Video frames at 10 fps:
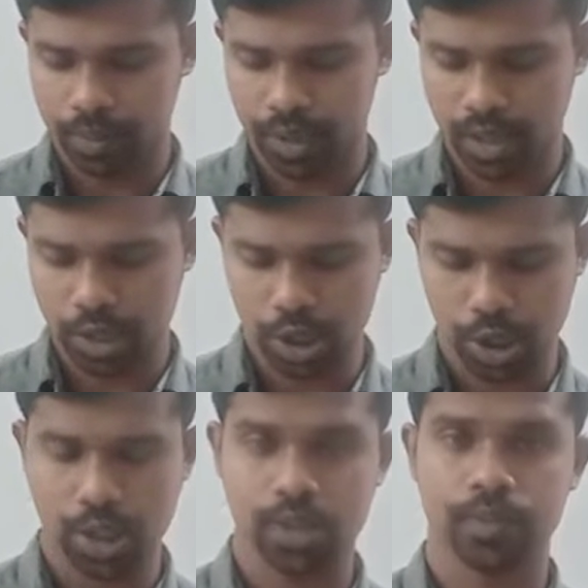
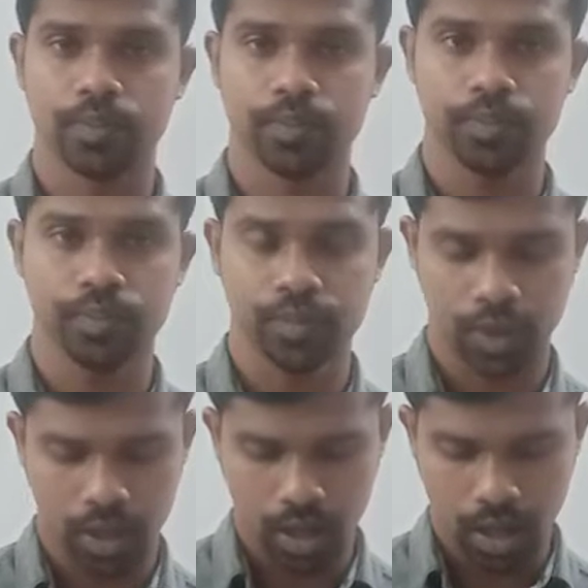perches.
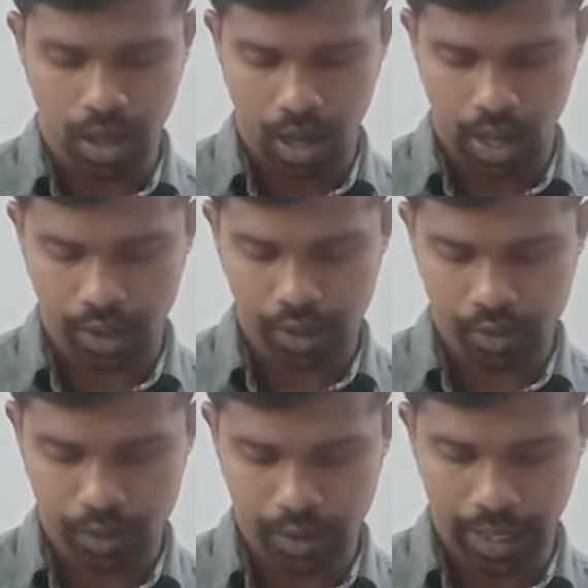And you
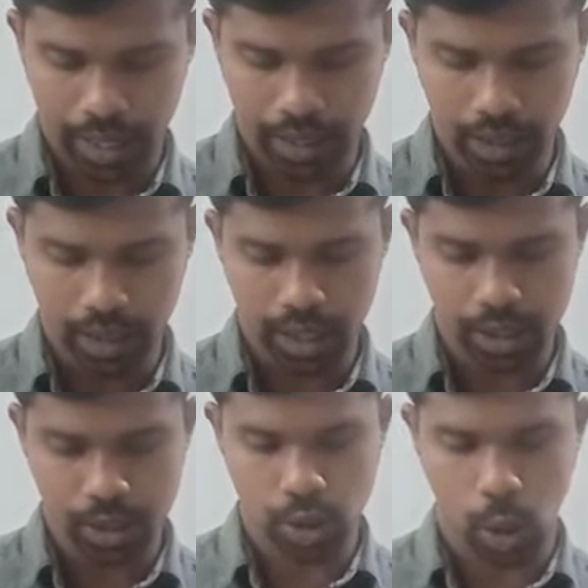see gale,
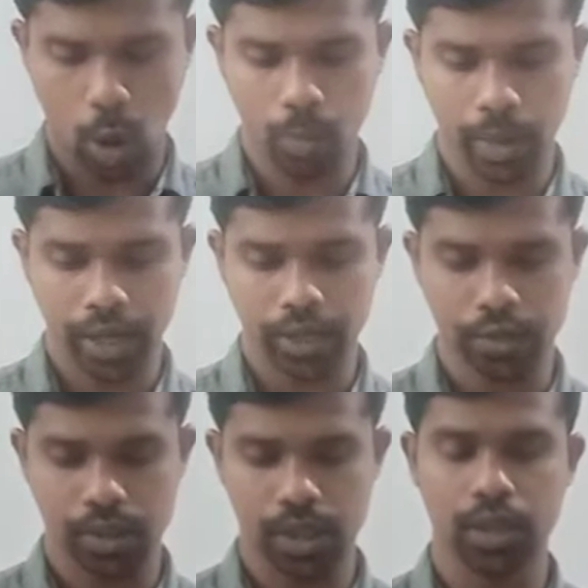a storm at
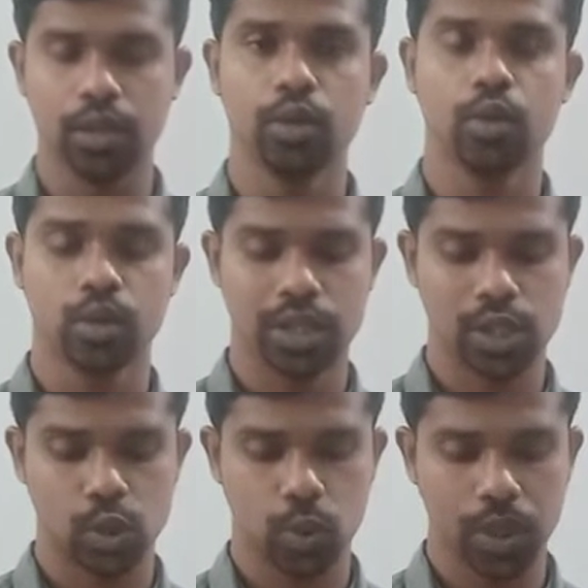sea. You know, the
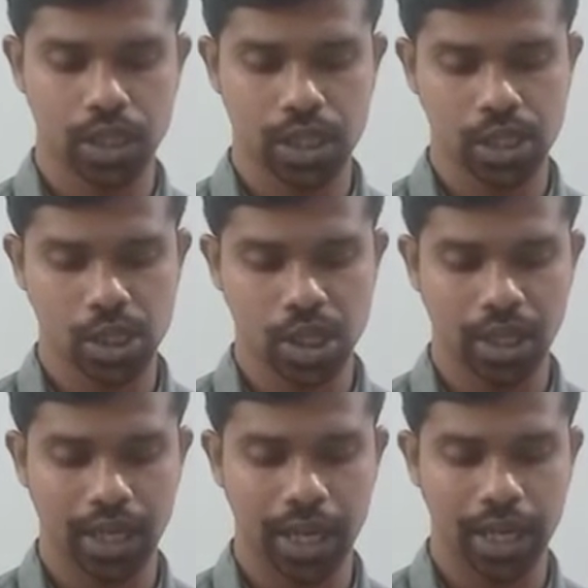sweetest in
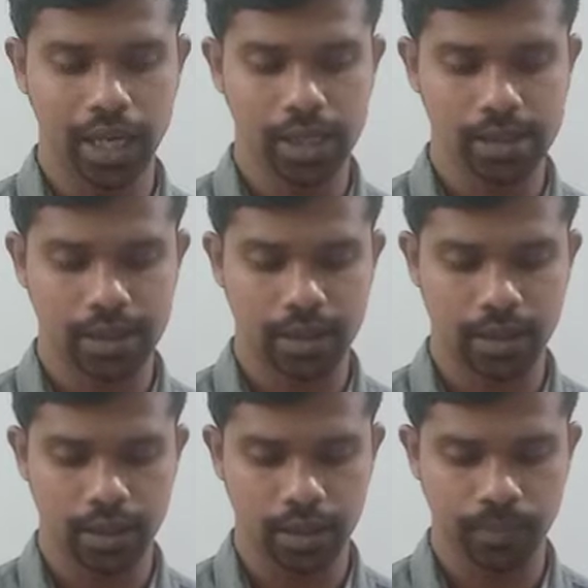the gale is
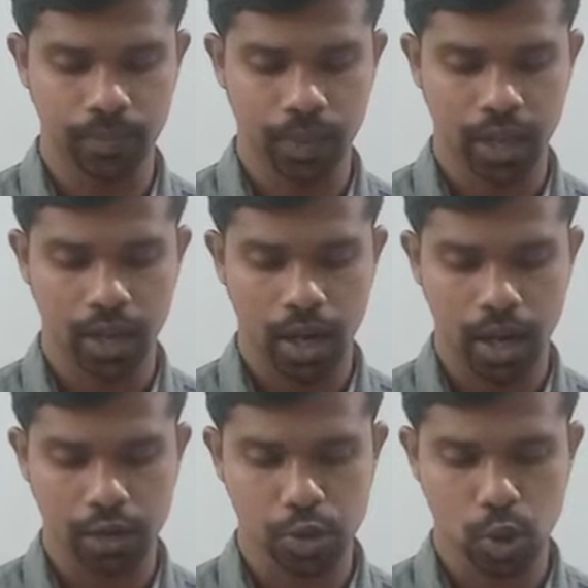heard,
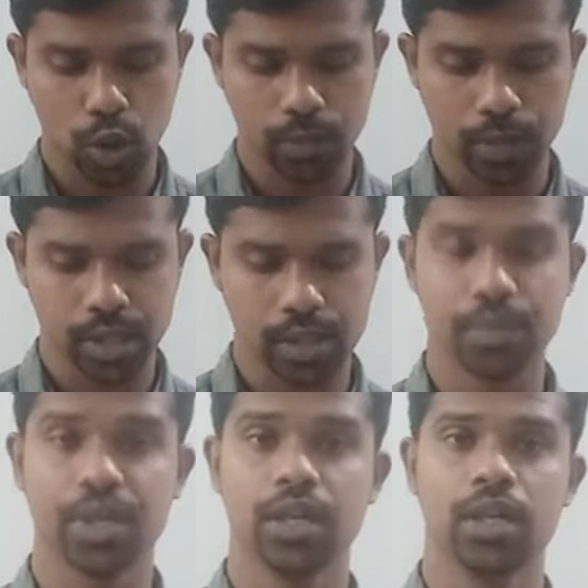and sore
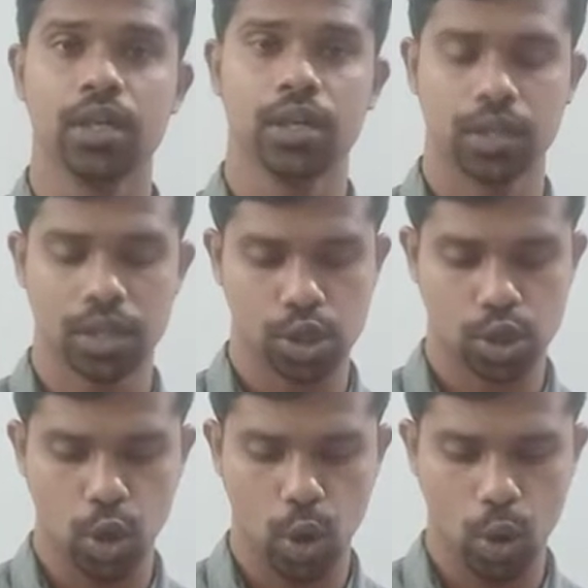must be the
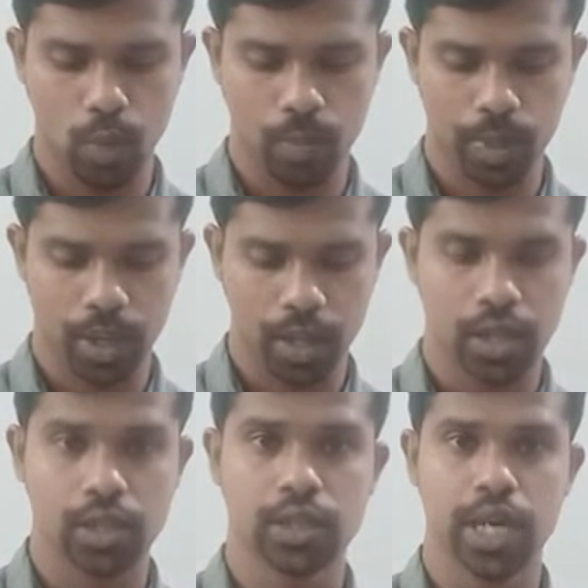storm
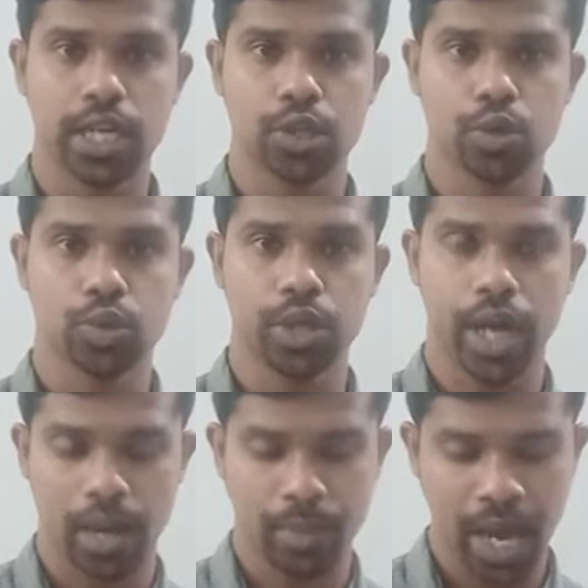that could
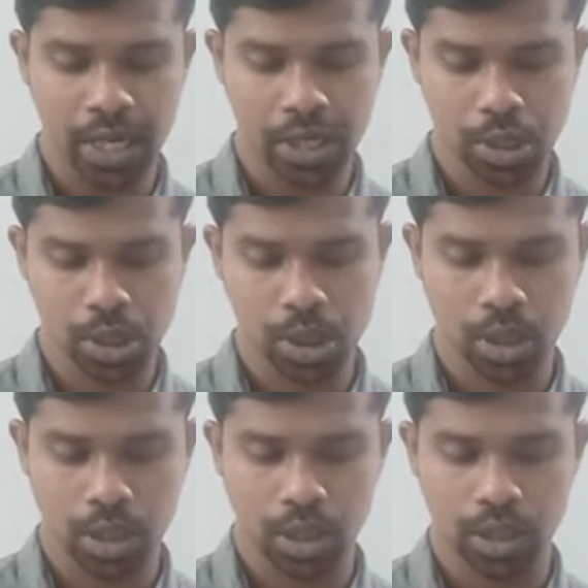abash
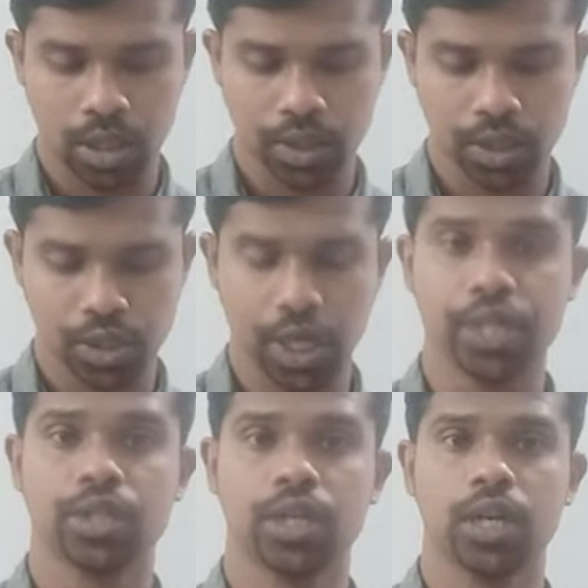the
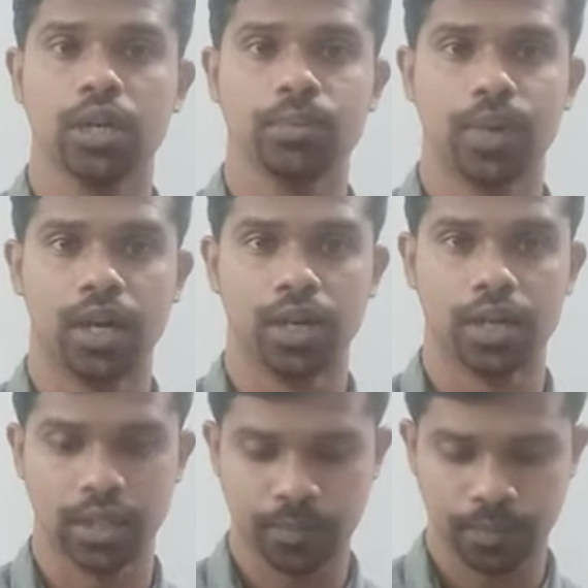title
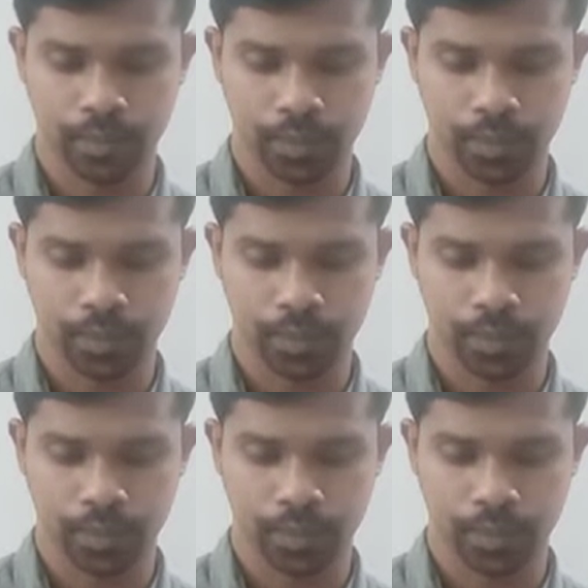bird